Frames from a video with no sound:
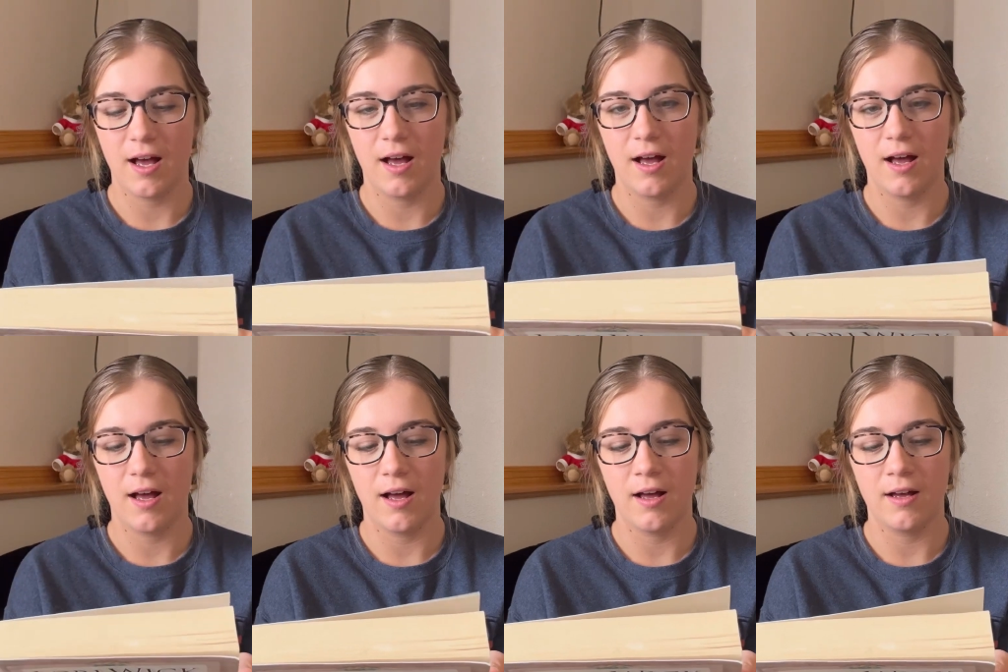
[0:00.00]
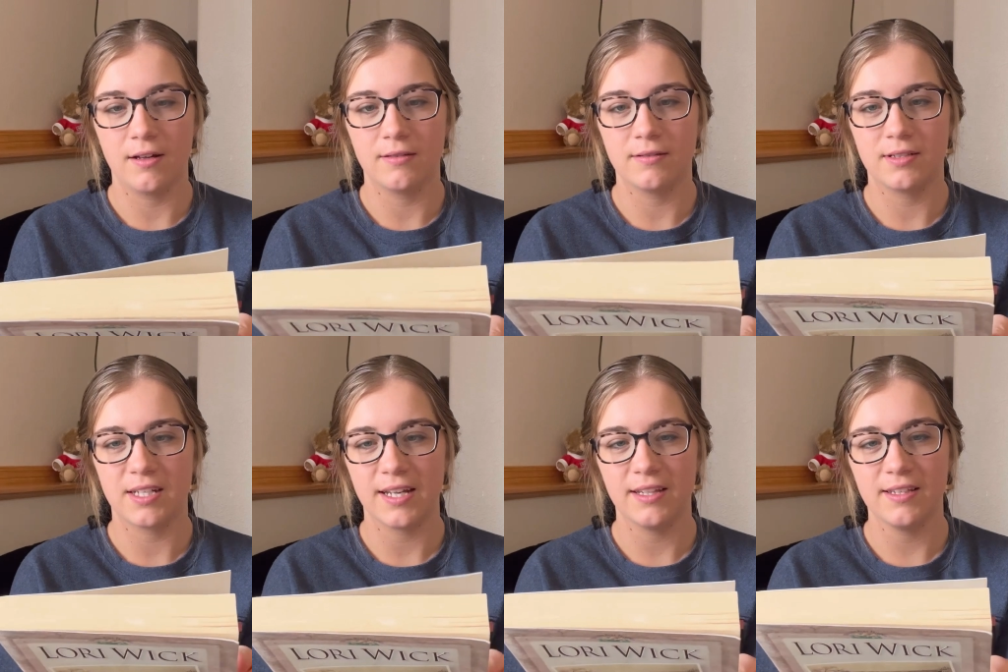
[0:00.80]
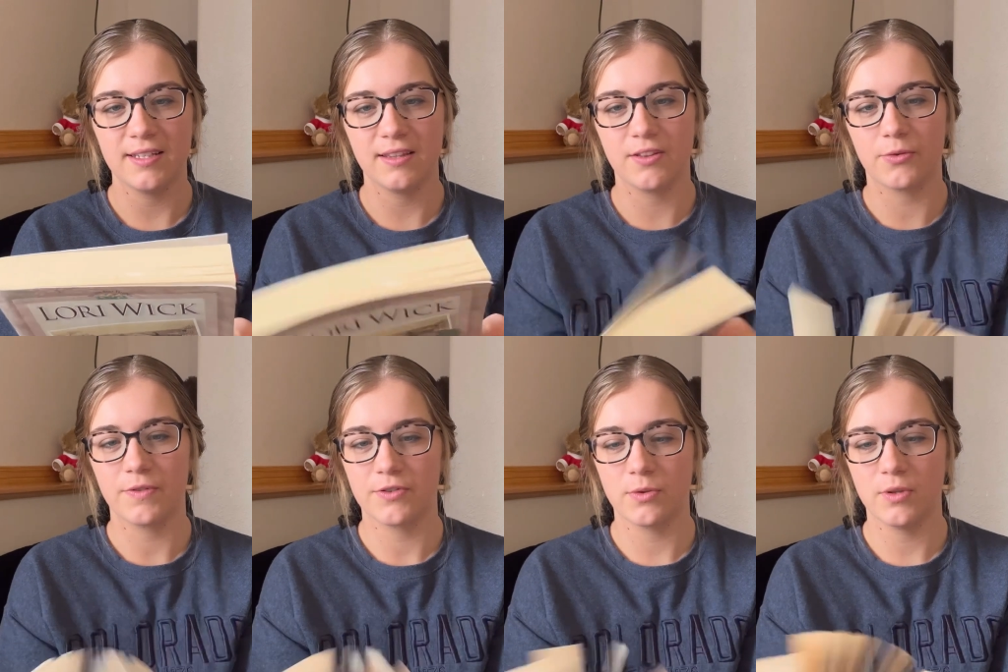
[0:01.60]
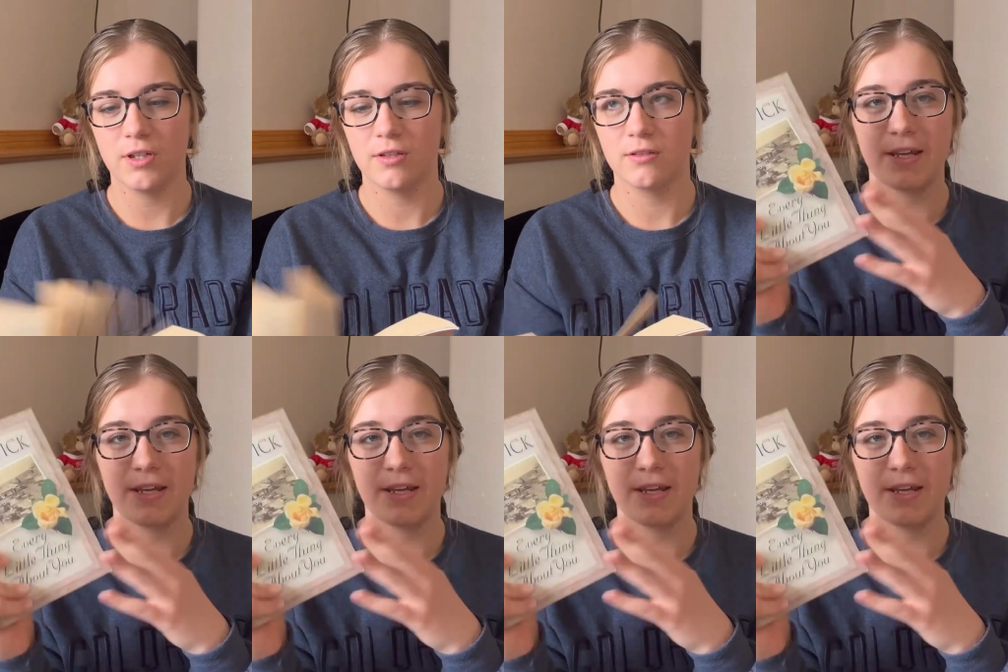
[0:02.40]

Uh, did I get this at the thrift store?